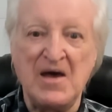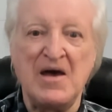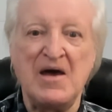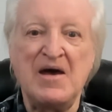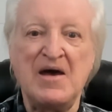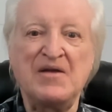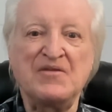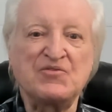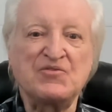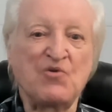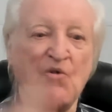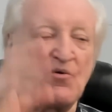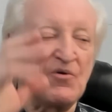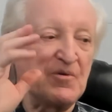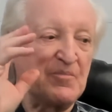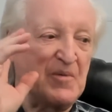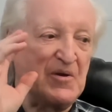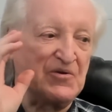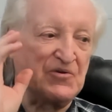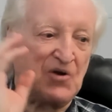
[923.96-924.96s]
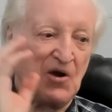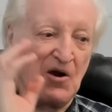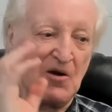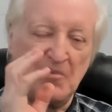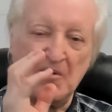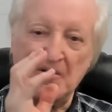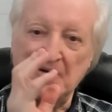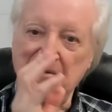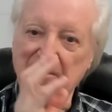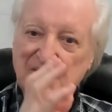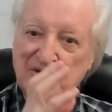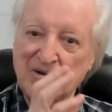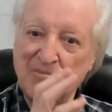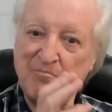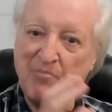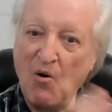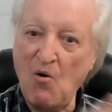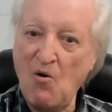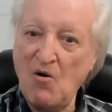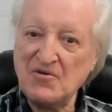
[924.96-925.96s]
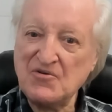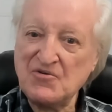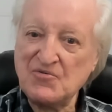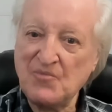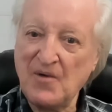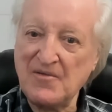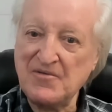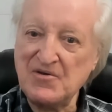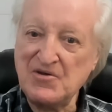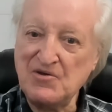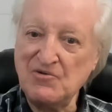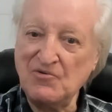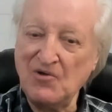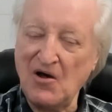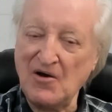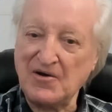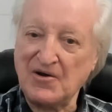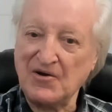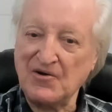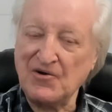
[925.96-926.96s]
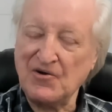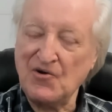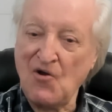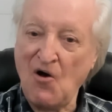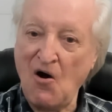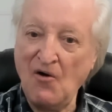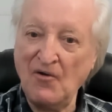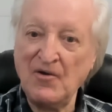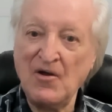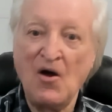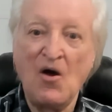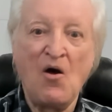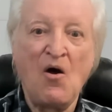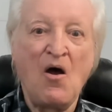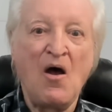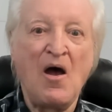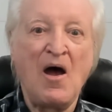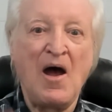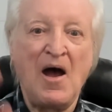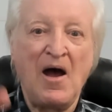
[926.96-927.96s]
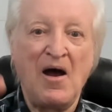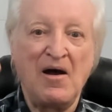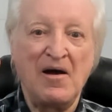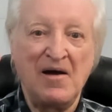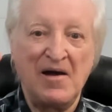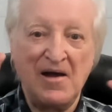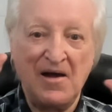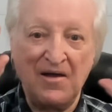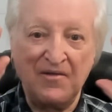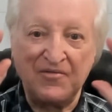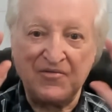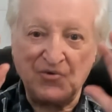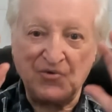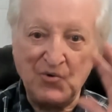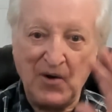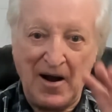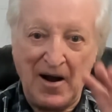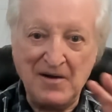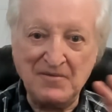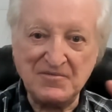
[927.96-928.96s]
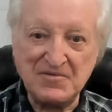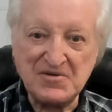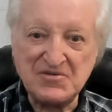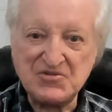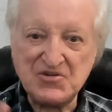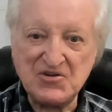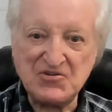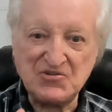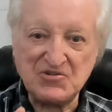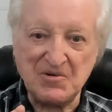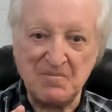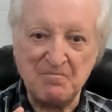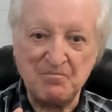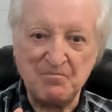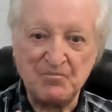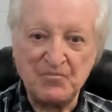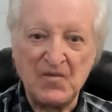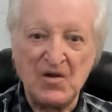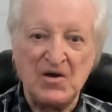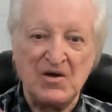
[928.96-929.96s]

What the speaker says: It's going to be turbulent in the ports, whether you like it or not, and throughout the system.